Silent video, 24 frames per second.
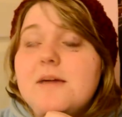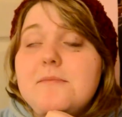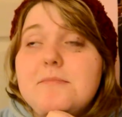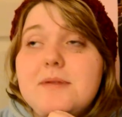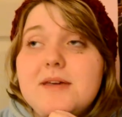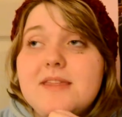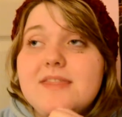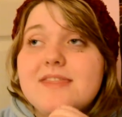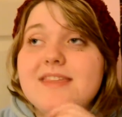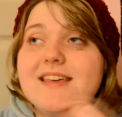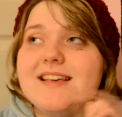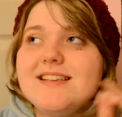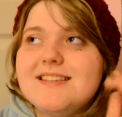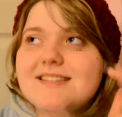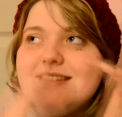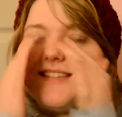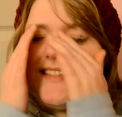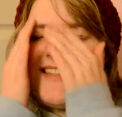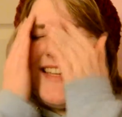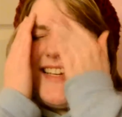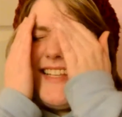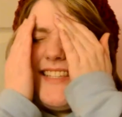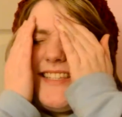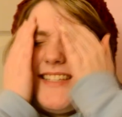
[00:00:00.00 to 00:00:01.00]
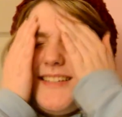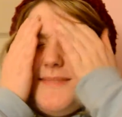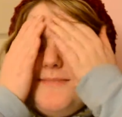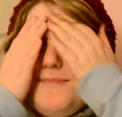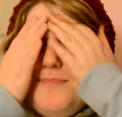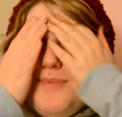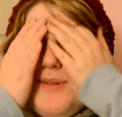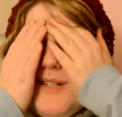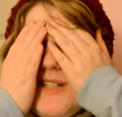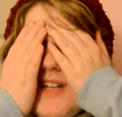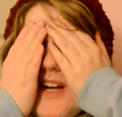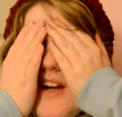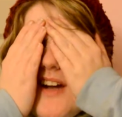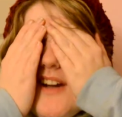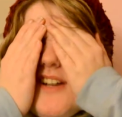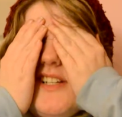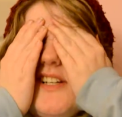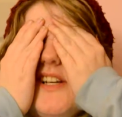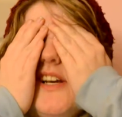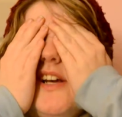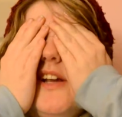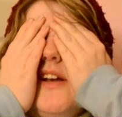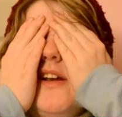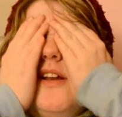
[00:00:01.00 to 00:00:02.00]
But this
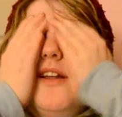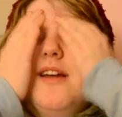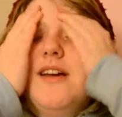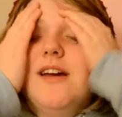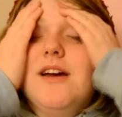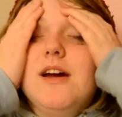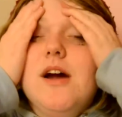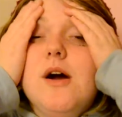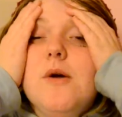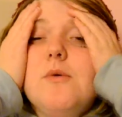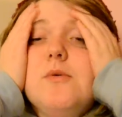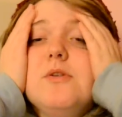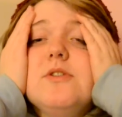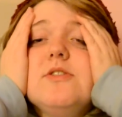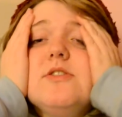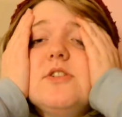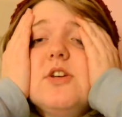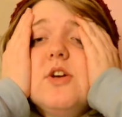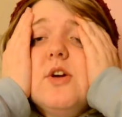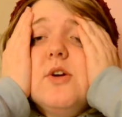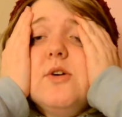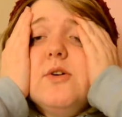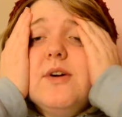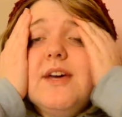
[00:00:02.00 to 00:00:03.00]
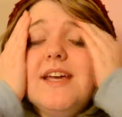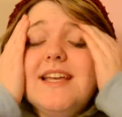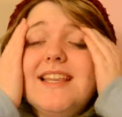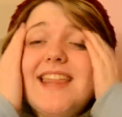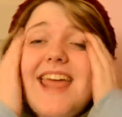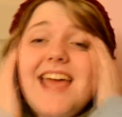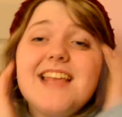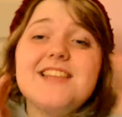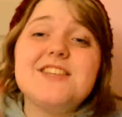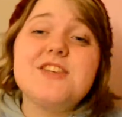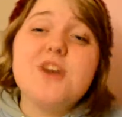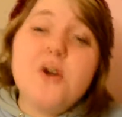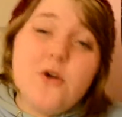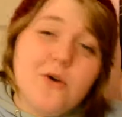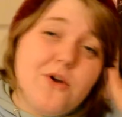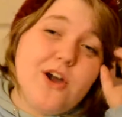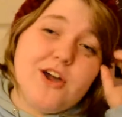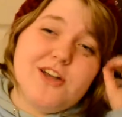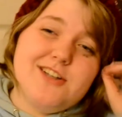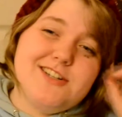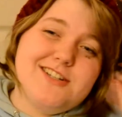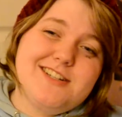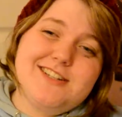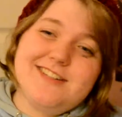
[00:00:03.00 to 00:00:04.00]
production was they're too
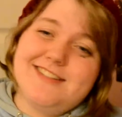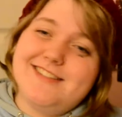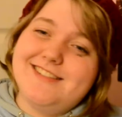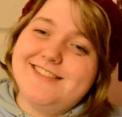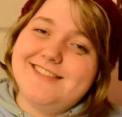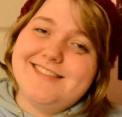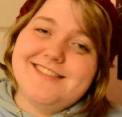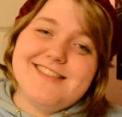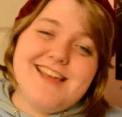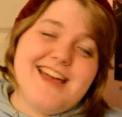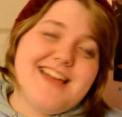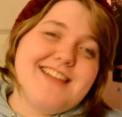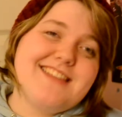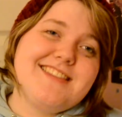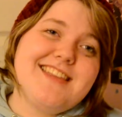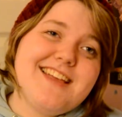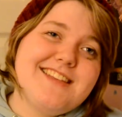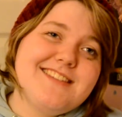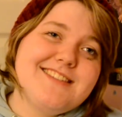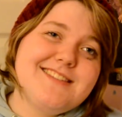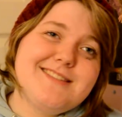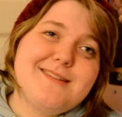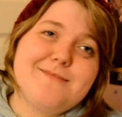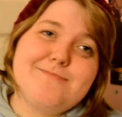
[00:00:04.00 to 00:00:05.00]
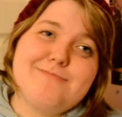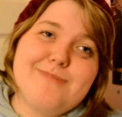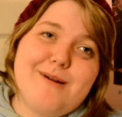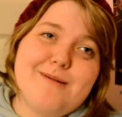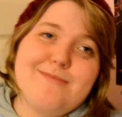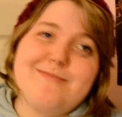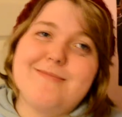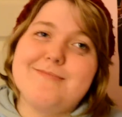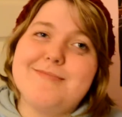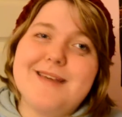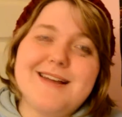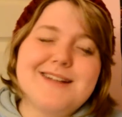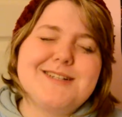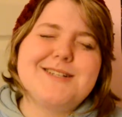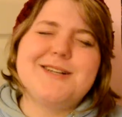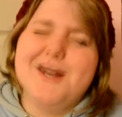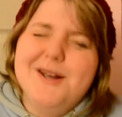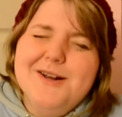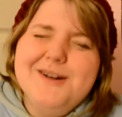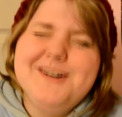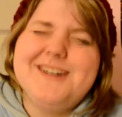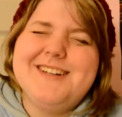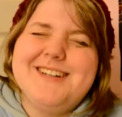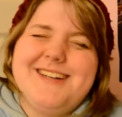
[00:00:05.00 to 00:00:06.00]
good. That's the problem, they're
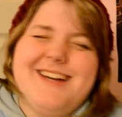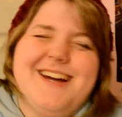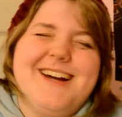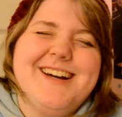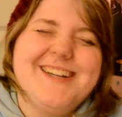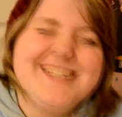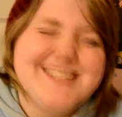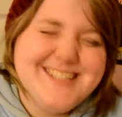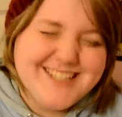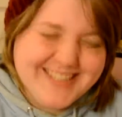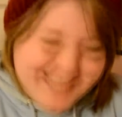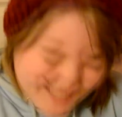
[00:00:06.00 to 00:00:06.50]
too good.